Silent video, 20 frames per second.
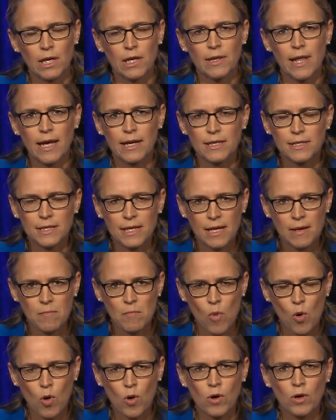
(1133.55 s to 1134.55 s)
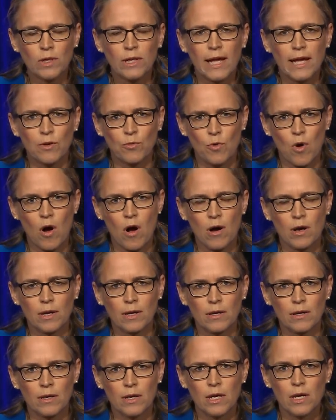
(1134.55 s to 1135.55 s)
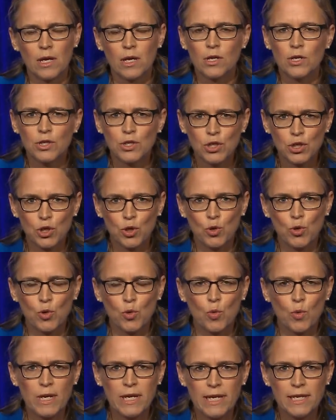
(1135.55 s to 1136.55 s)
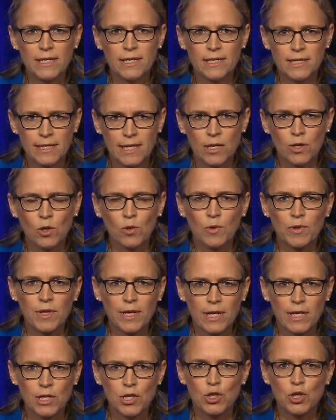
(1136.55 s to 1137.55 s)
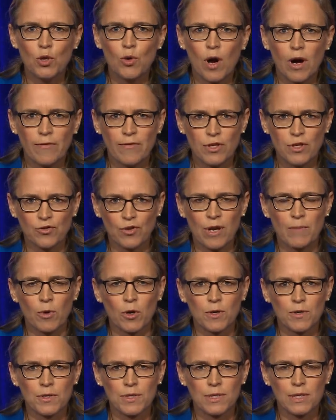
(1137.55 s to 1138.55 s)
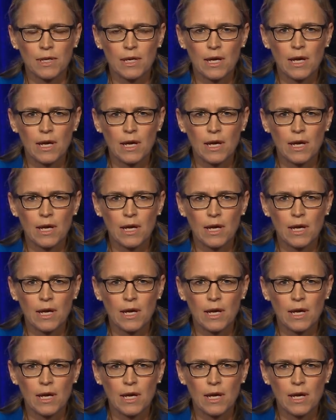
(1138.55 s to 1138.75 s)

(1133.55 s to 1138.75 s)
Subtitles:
That is immoral and wrong. Two, we need to deal with the issue of the Dreamers.